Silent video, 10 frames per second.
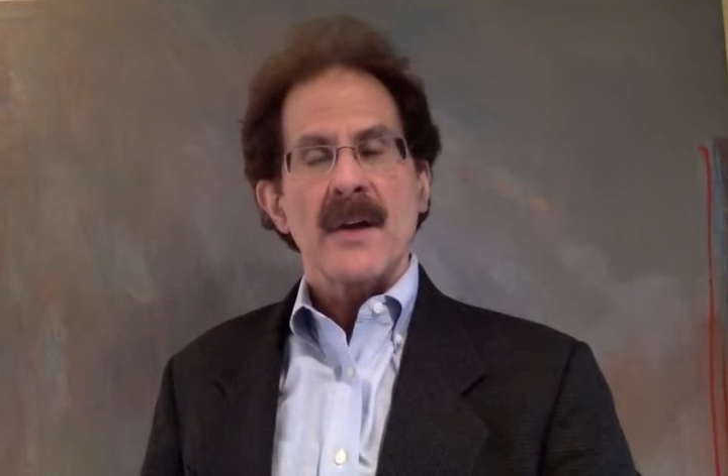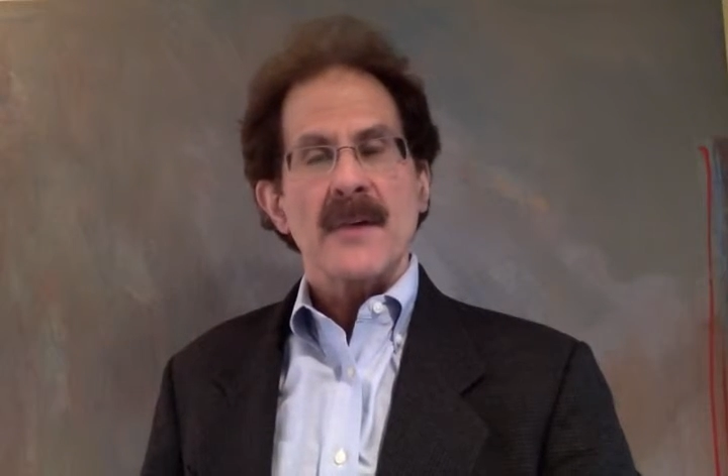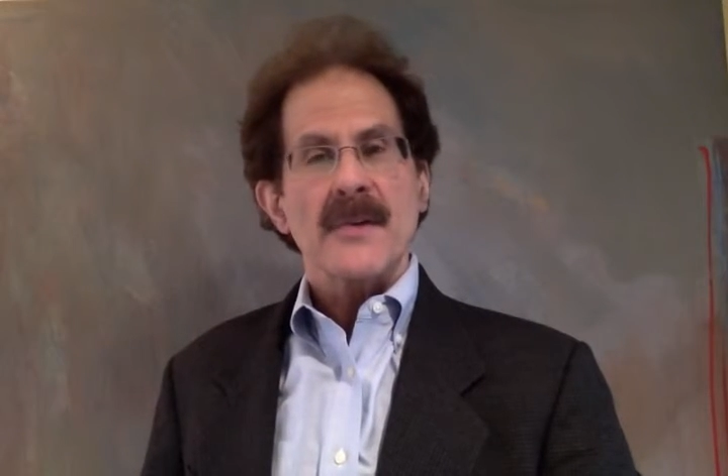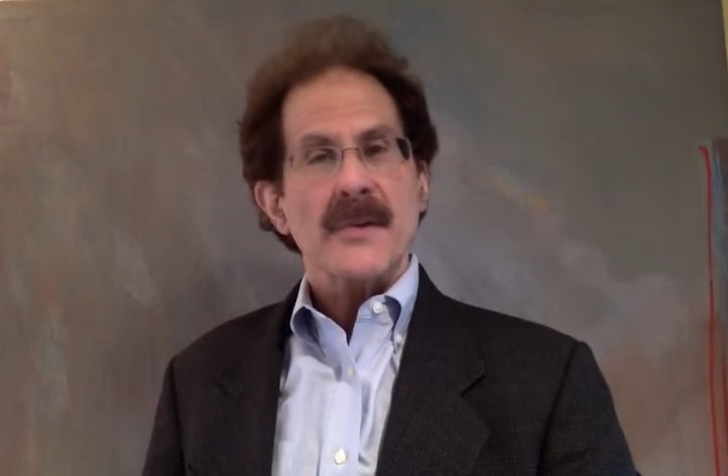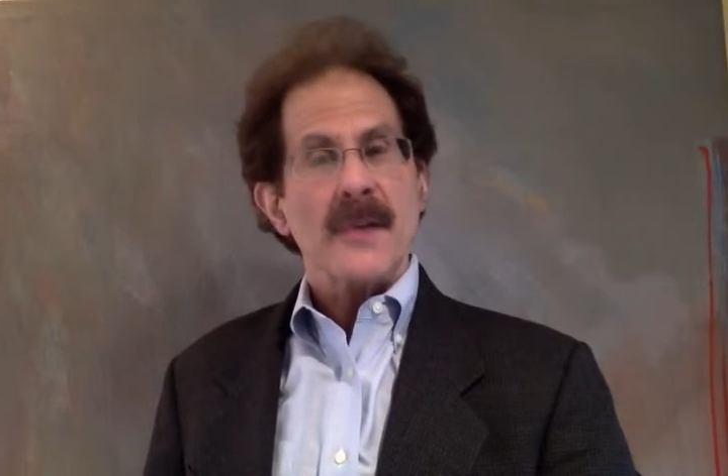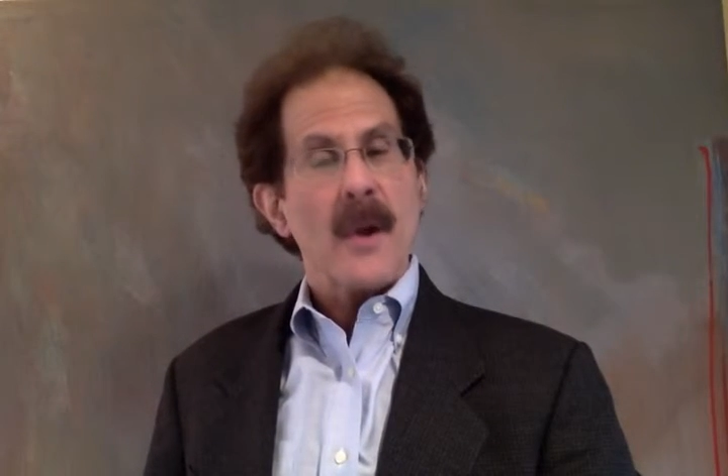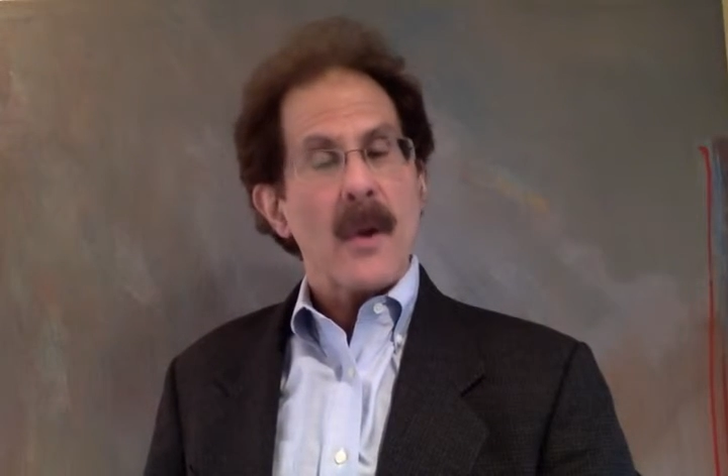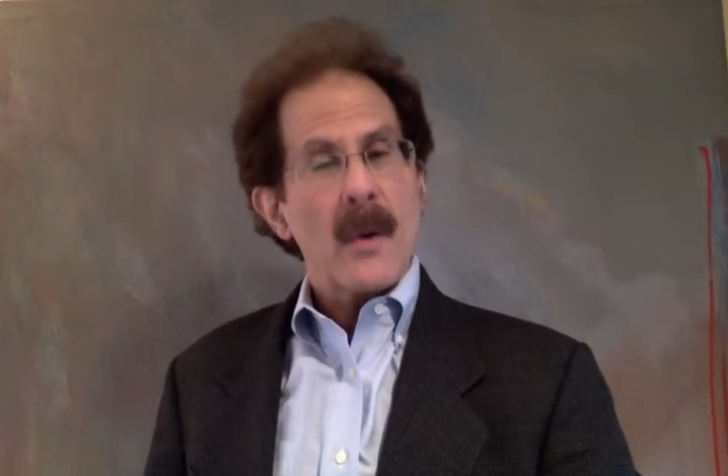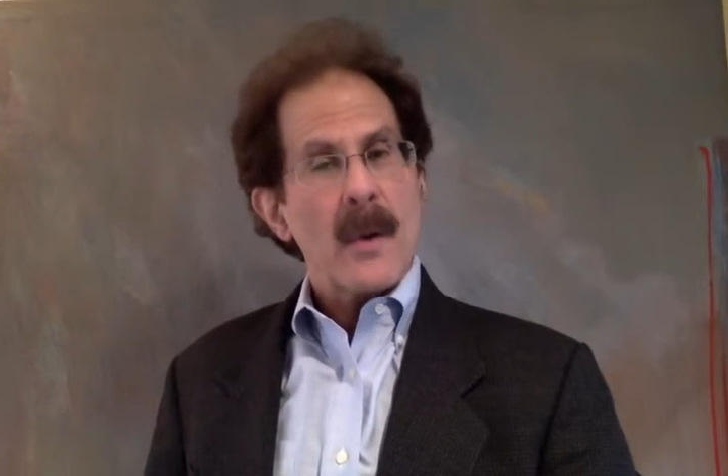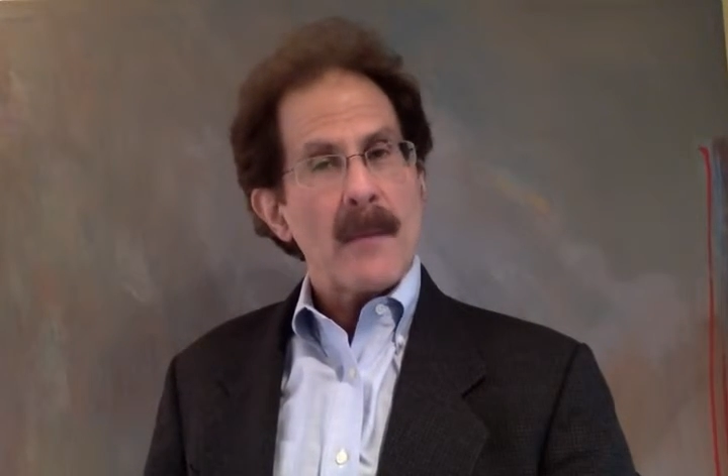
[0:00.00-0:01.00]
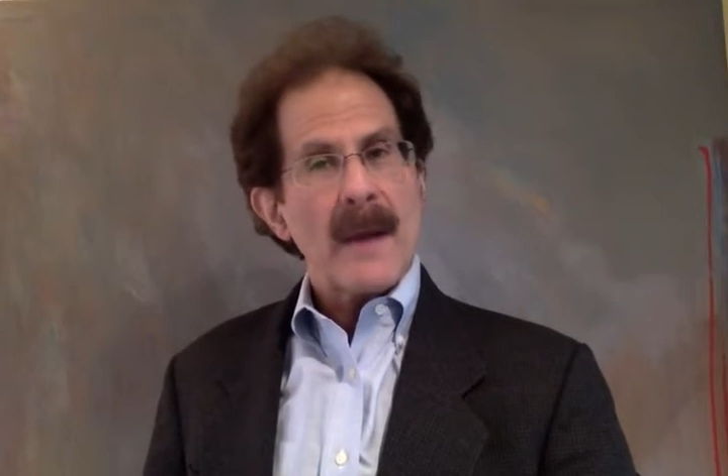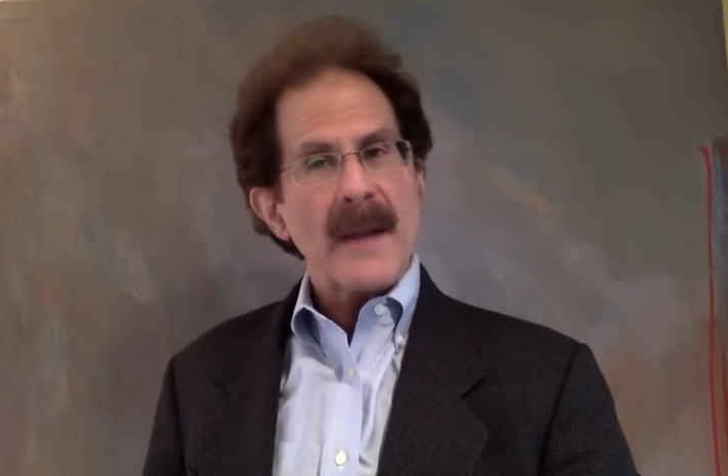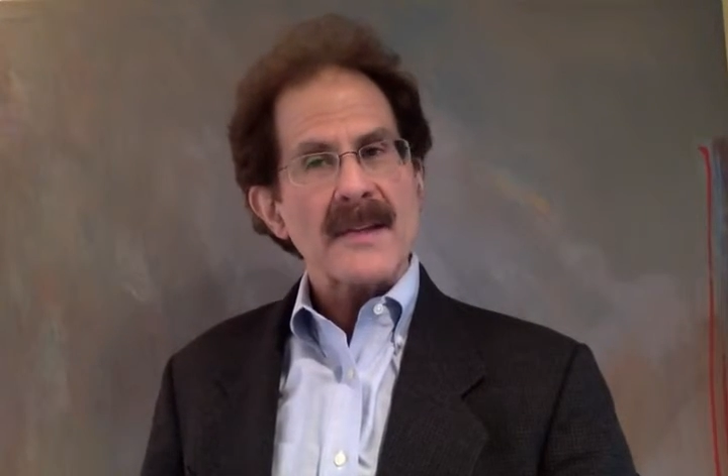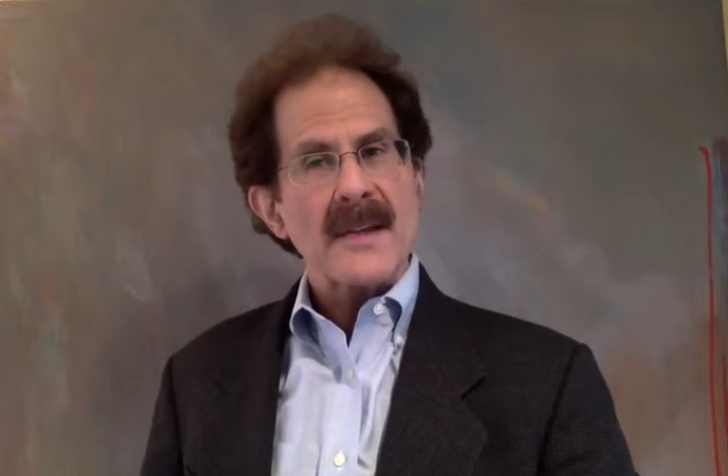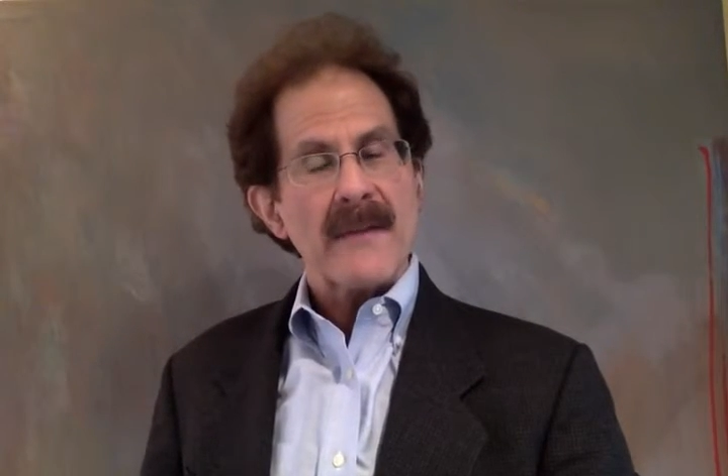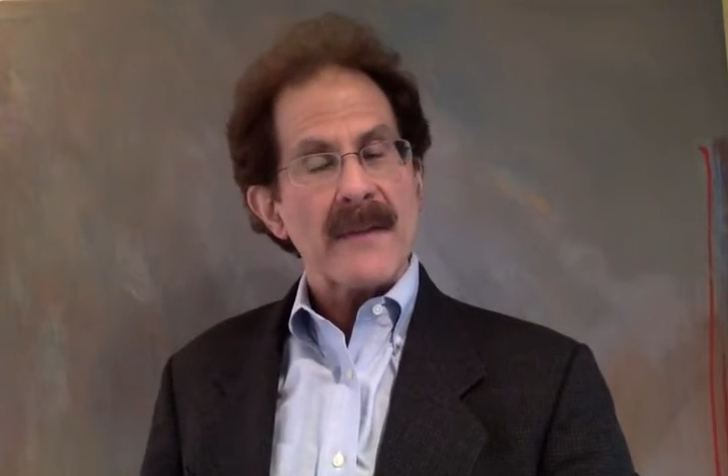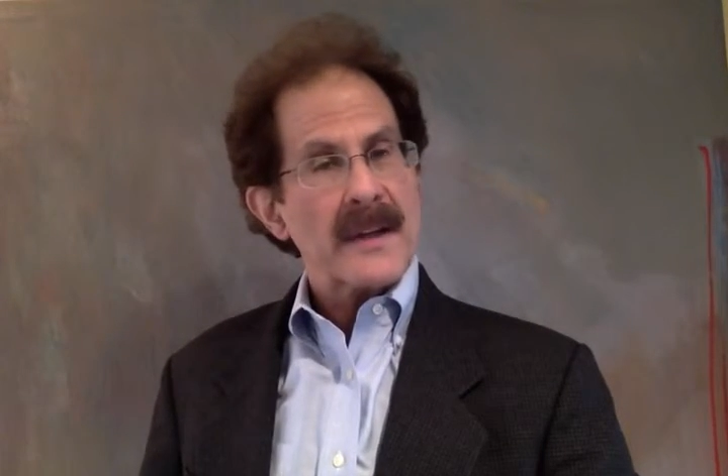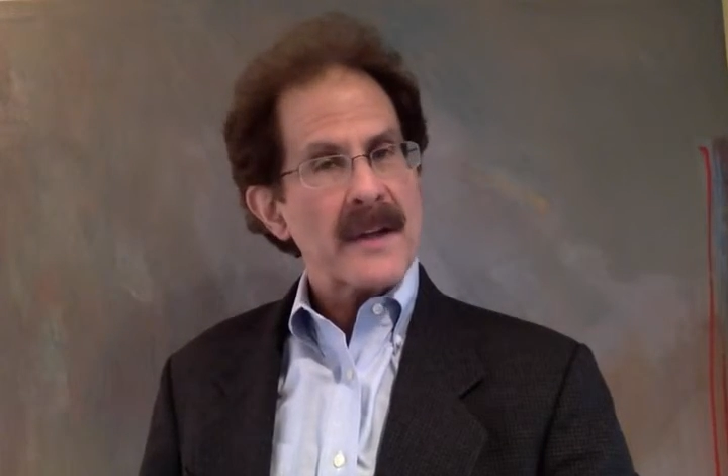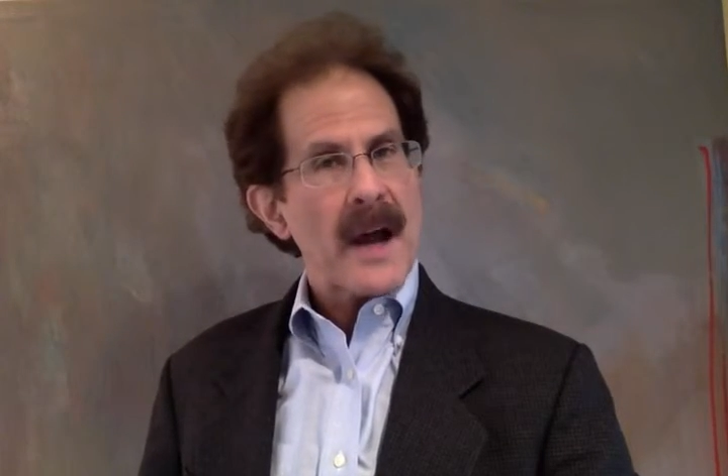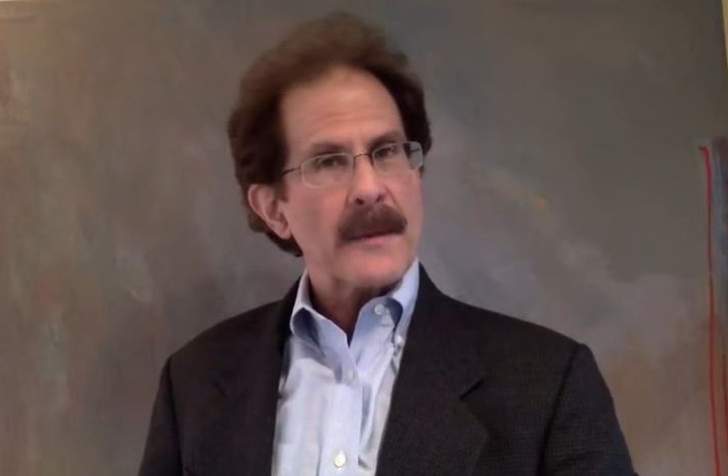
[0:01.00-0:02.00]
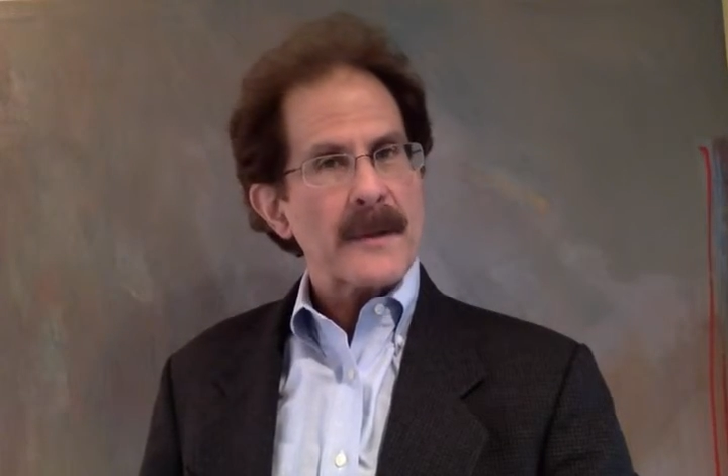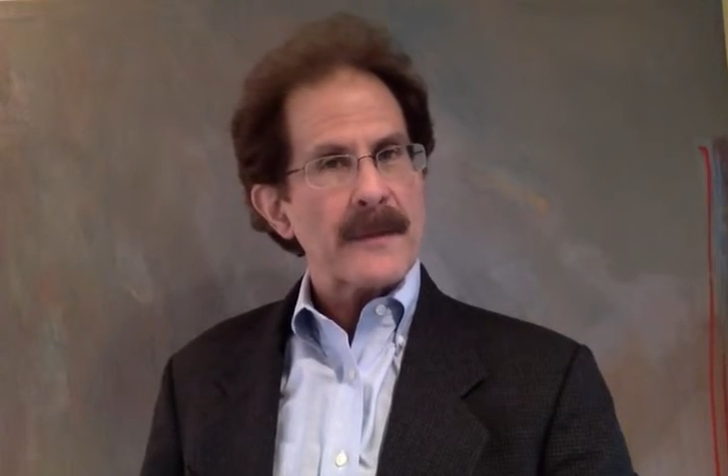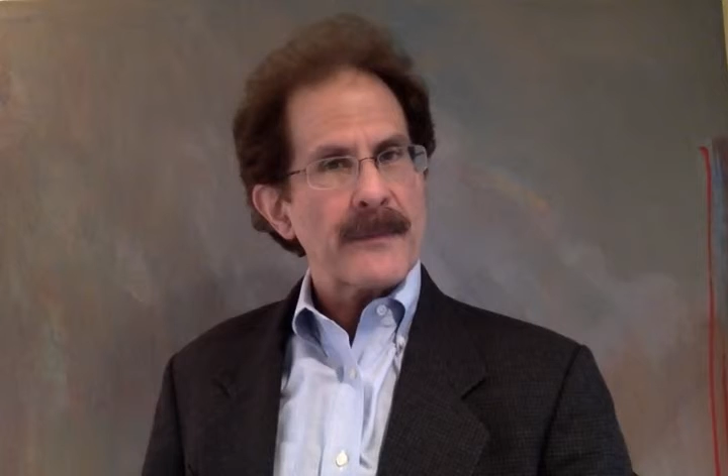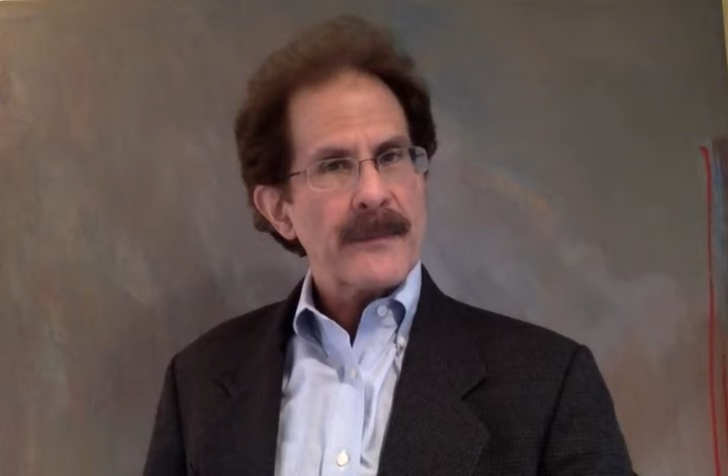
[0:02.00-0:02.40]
slow money saving adoption.